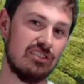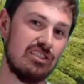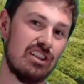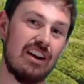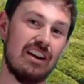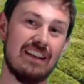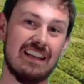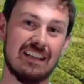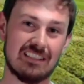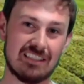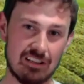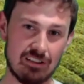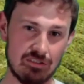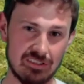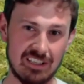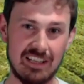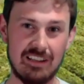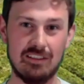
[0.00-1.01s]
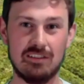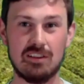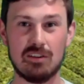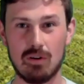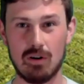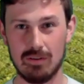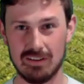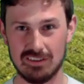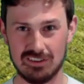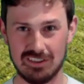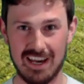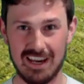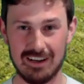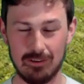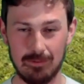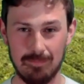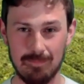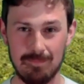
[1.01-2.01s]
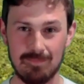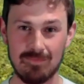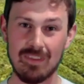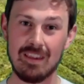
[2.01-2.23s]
journey as I continue to grow this channel.